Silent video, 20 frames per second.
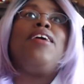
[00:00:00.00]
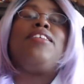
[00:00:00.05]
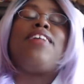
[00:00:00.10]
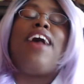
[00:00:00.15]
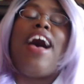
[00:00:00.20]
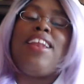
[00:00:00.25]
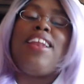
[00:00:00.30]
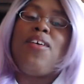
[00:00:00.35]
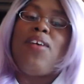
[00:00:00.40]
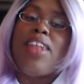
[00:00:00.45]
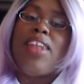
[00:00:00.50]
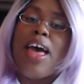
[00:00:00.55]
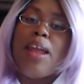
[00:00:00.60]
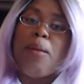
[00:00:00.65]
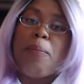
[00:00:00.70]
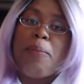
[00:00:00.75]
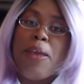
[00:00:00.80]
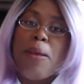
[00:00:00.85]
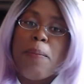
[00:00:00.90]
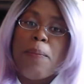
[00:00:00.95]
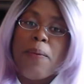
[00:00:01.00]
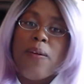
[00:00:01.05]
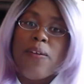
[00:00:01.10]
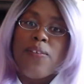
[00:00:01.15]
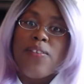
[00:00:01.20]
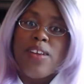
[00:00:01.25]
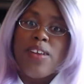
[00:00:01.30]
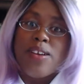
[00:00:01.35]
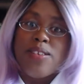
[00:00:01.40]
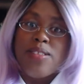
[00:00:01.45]
I know a lot of people,
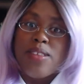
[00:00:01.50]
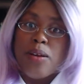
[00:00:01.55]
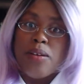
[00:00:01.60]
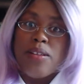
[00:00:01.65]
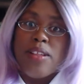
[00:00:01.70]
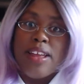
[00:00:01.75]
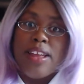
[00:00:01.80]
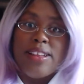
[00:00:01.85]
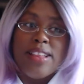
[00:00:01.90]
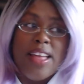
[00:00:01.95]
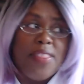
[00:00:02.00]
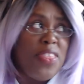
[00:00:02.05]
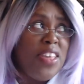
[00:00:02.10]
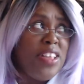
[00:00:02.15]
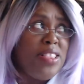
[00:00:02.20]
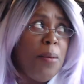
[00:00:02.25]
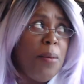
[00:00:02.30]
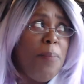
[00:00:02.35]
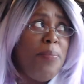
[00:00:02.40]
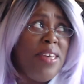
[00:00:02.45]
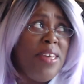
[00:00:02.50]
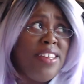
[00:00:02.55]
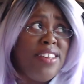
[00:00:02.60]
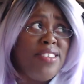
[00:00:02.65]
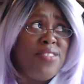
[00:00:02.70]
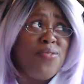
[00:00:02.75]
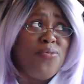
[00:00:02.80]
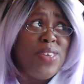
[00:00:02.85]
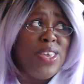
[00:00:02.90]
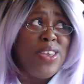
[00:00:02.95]
they're, they're like, I think the
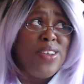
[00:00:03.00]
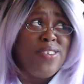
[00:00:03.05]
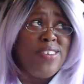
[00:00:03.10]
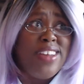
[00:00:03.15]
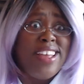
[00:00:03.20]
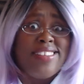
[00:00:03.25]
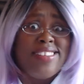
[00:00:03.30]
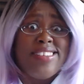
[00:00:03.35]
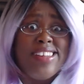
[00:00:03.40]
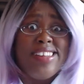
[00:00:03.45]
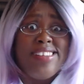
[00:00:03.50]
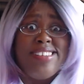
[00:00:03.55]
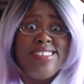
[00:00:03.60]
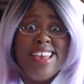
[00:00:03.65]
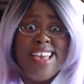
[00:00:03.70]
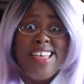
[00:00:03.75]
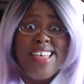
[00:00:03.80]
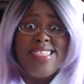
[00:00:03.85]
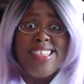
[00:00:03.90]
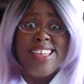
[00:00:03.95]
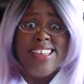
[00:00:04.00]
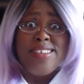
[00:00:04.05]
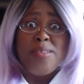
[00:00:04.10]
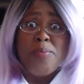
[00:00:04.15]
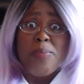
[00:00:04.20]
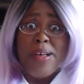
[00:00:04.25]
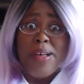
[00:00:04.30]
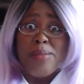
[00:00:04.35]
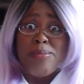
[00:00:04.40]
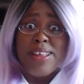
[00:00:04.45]
biggest fear next to death is
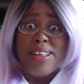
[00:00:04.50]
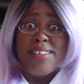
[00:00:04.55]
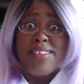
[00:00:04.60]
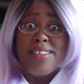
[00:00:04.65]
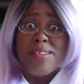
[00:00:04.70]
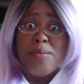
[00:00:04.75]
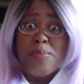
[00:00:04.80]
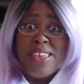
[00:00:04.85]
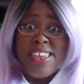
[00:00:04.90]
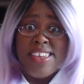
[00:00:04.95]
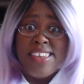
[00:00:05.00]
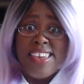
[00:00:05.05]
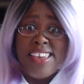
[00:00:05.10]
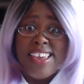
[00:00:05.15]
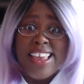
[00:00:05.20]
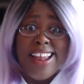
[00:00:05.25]
public speaking.